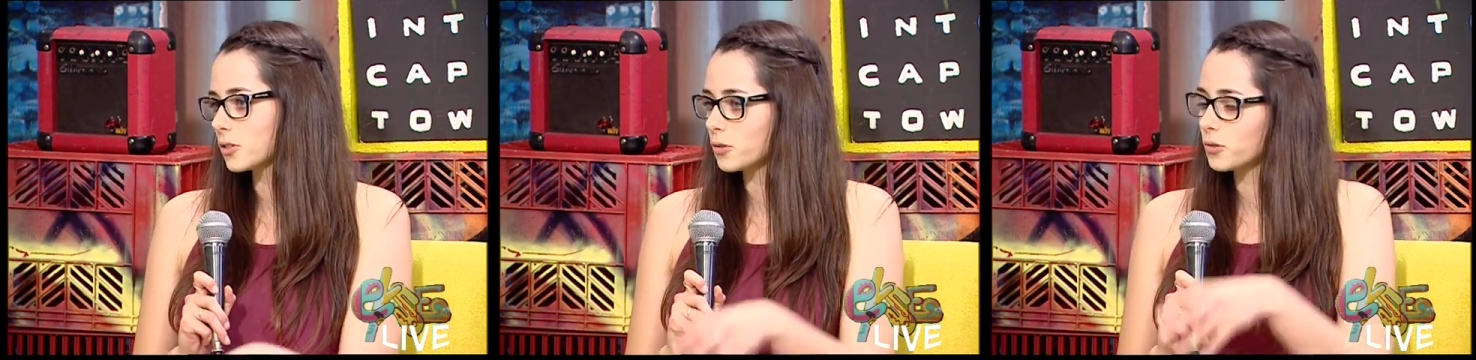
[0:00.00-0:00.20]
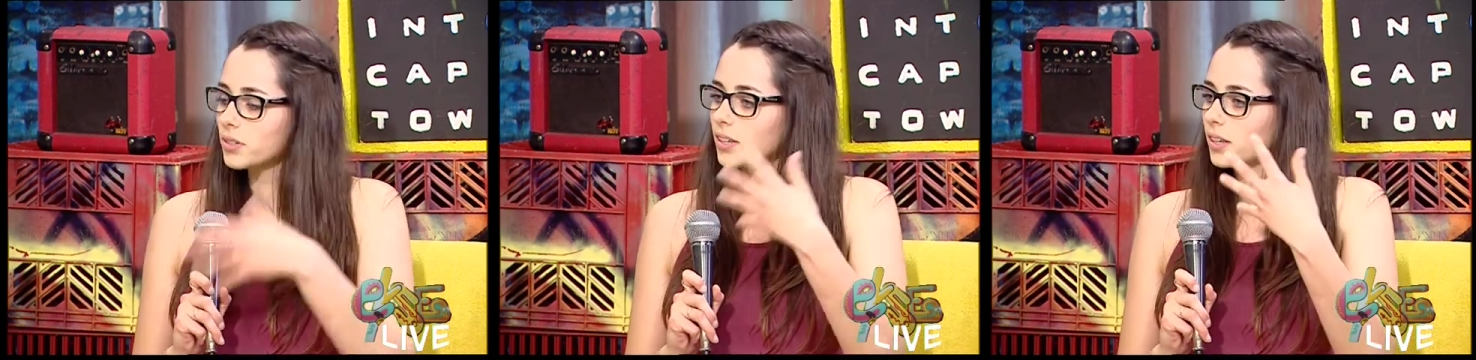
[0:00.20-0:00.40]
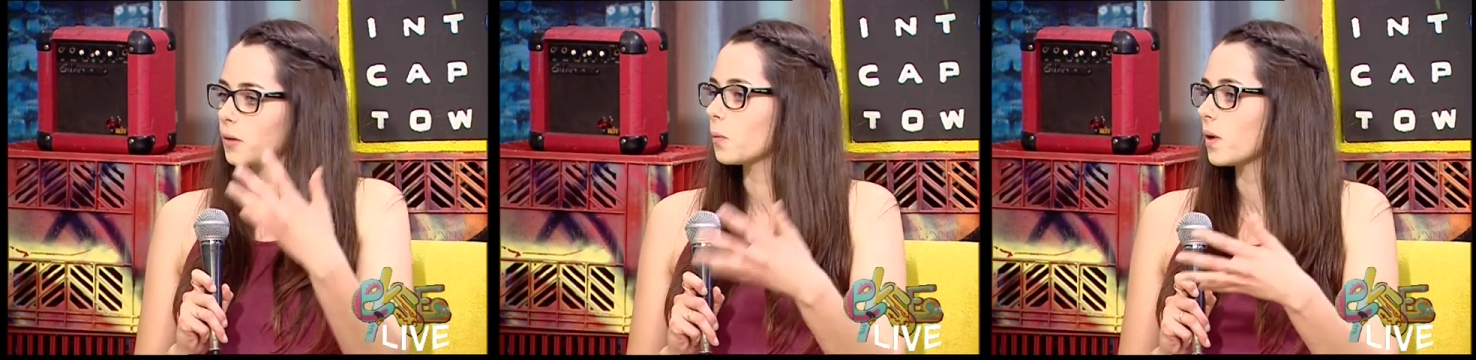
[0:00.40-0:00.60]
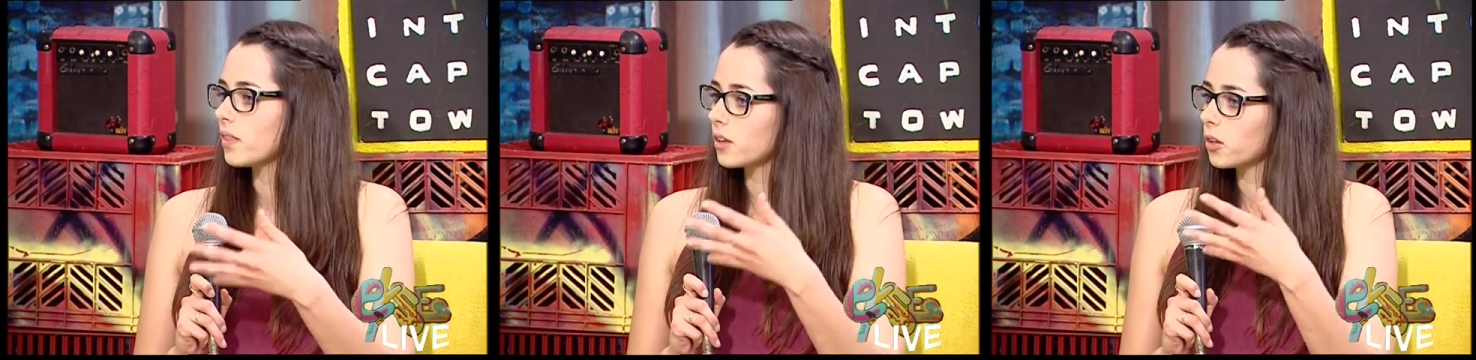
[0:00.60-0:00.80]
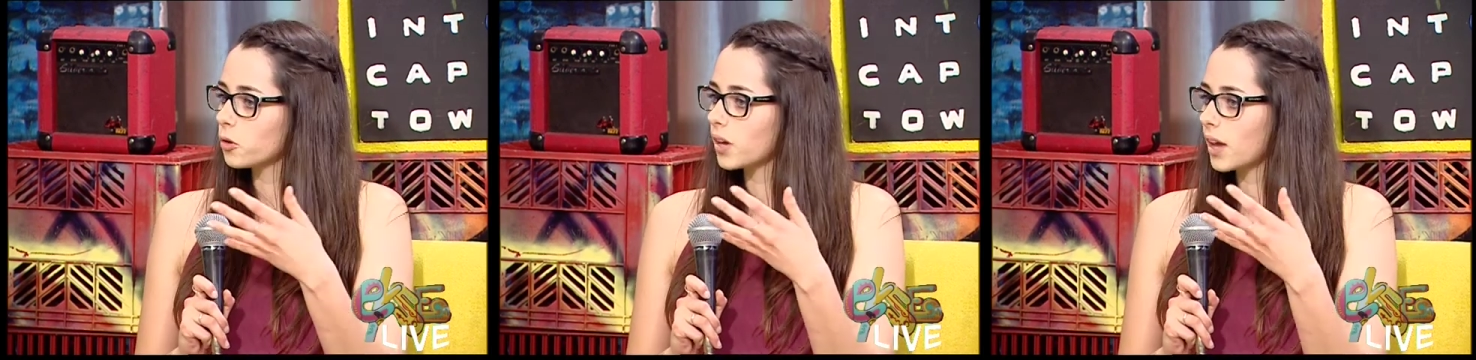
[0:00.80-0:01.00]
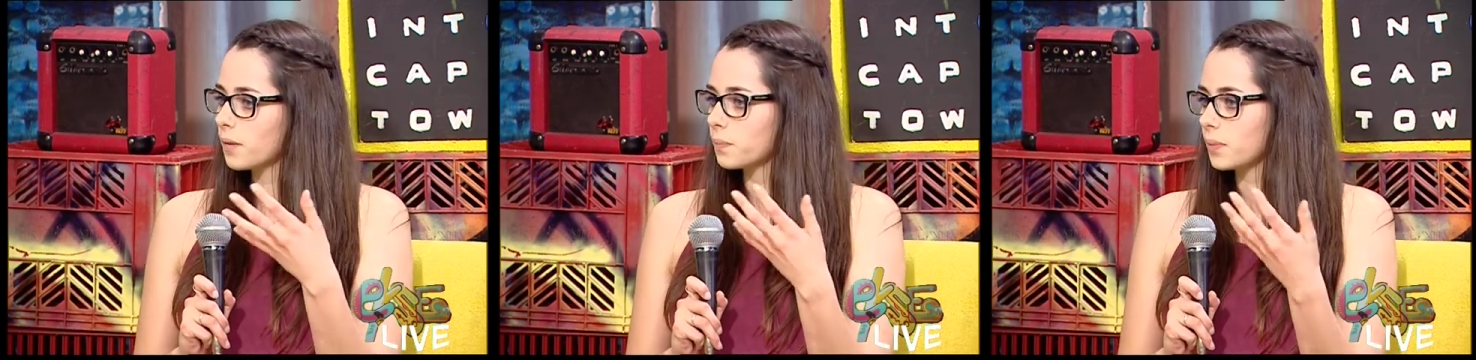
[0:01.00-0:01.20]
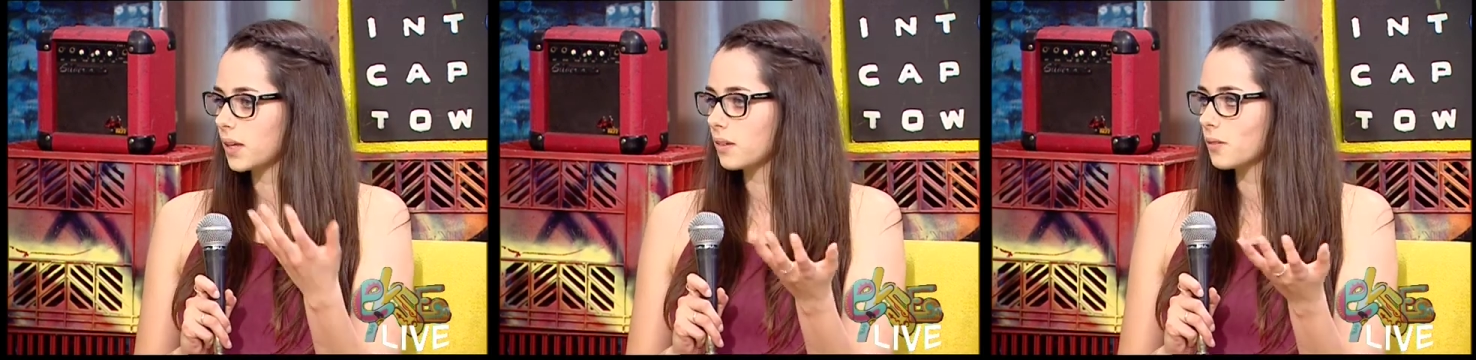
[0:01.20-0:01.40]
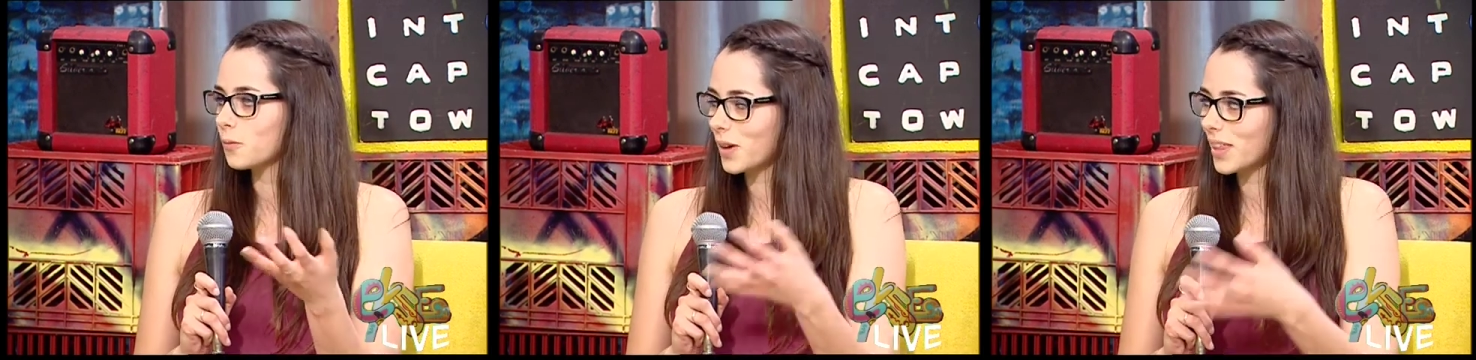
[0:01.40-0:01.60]
to see whether you can
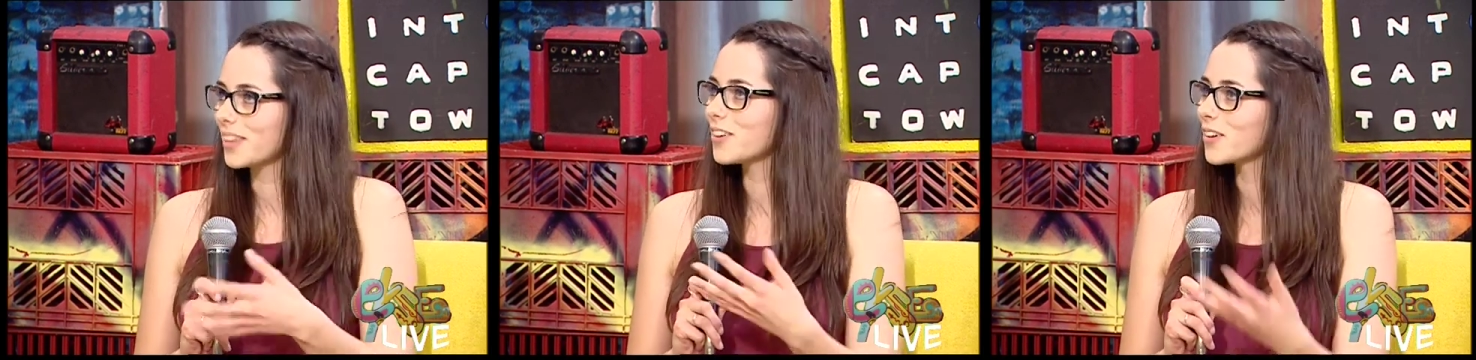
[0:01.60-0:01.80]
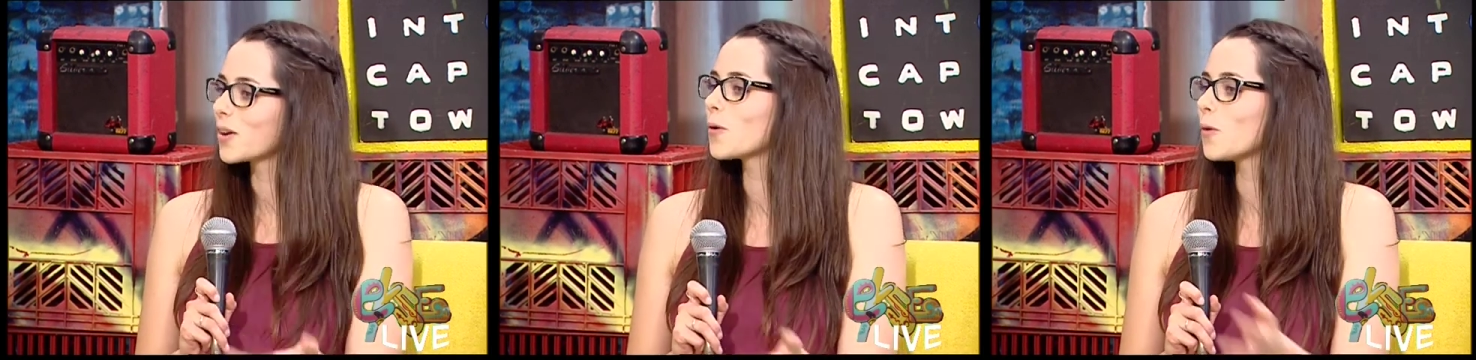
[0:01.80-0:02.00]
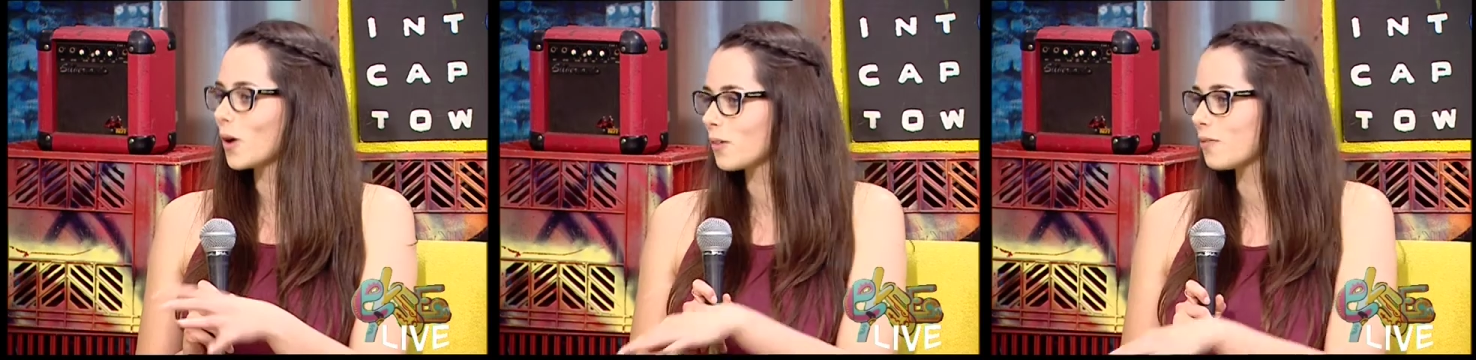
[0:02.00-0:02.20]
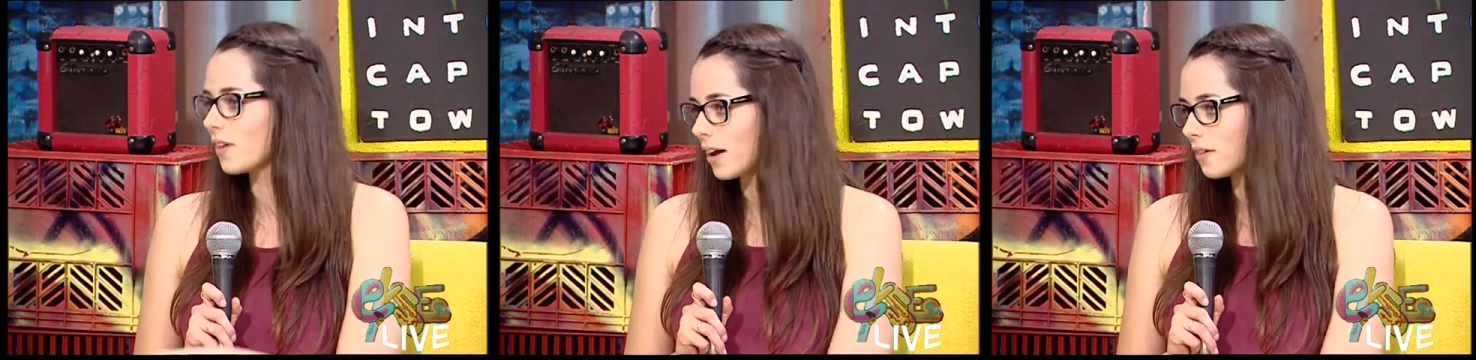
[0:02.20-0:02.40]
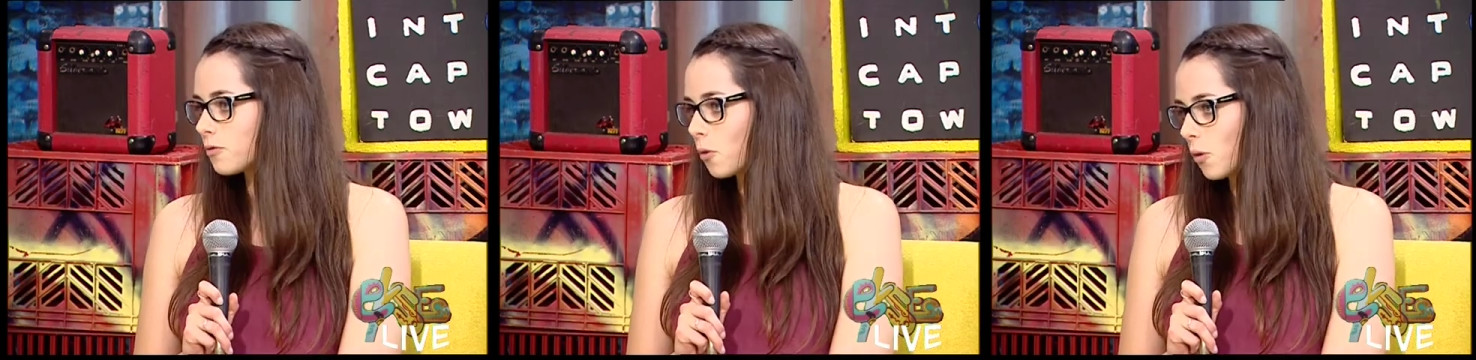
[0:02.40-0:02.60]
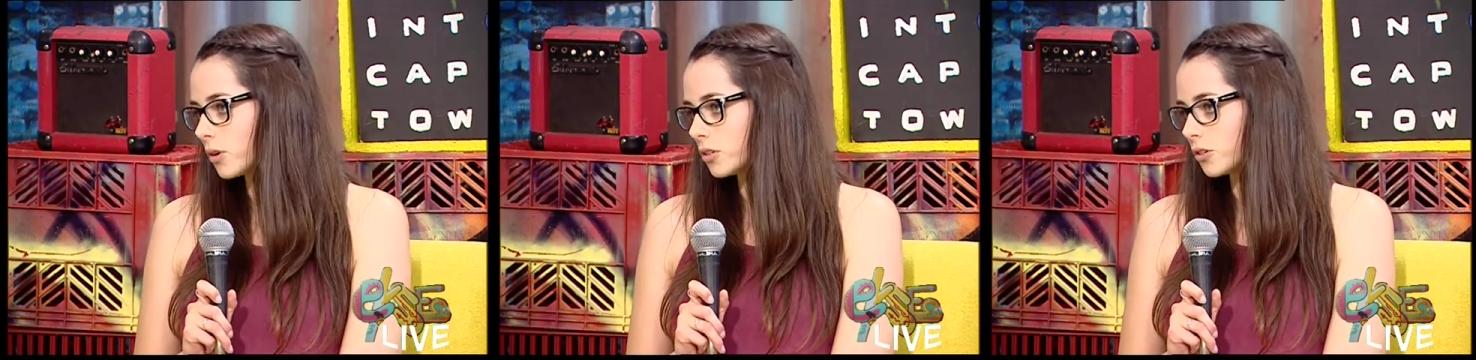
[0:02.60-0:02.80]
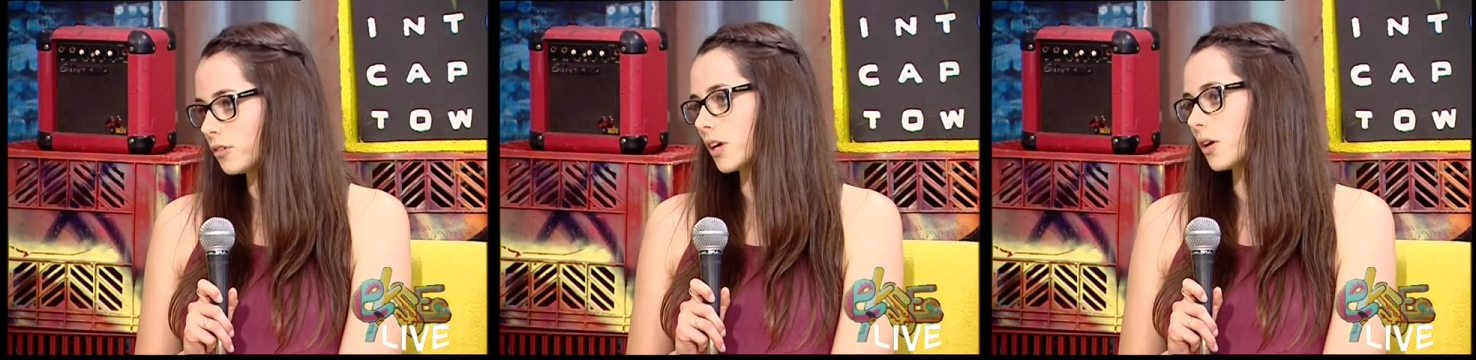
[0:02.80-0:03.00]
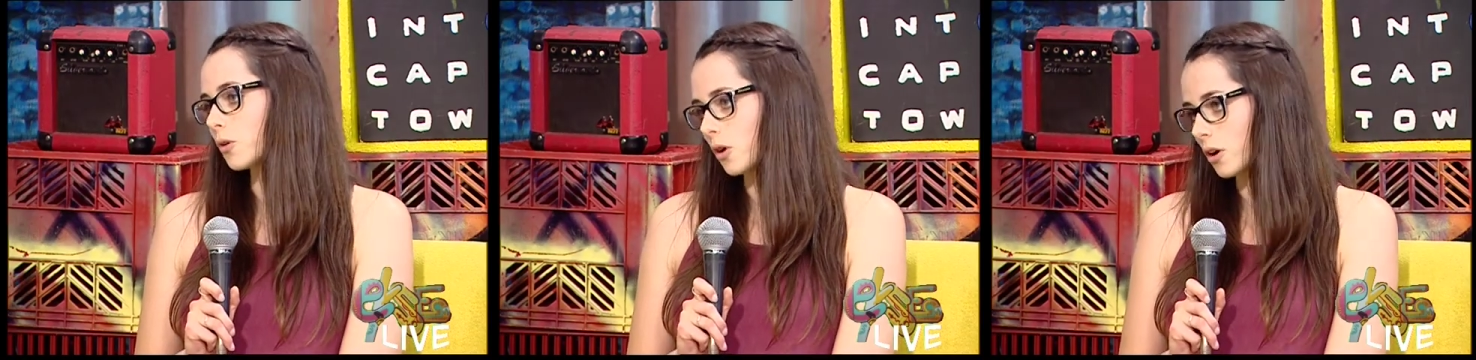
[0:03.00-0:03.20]
qualify for a
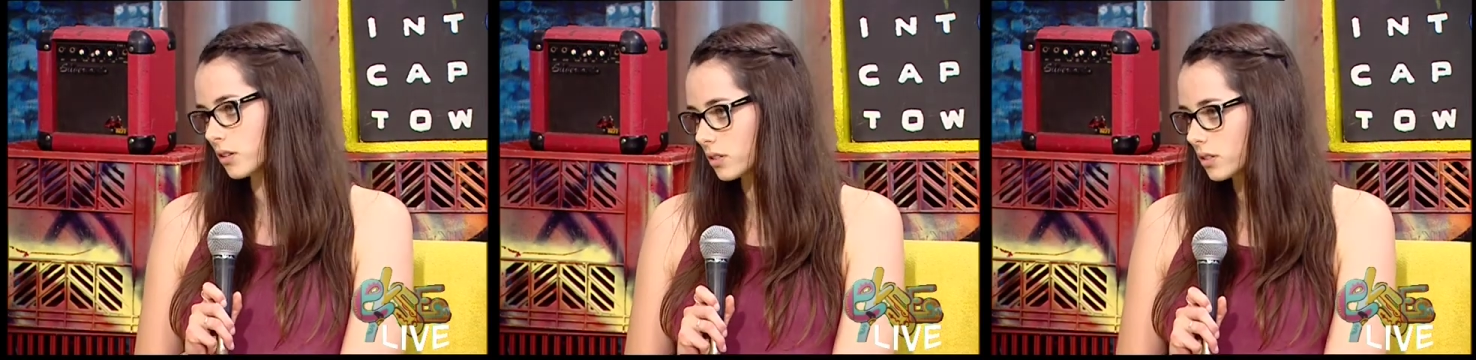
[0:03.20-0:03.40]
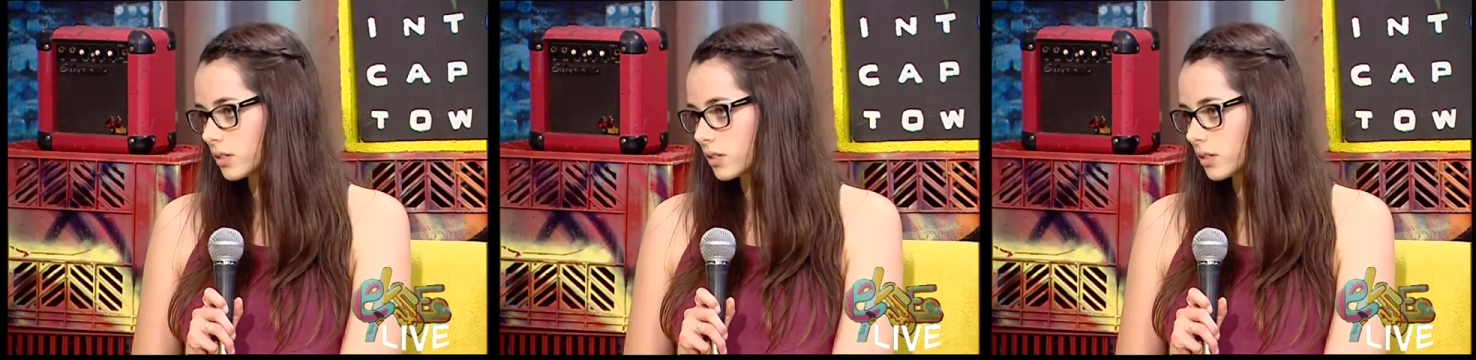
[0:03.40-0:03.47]
degree or not.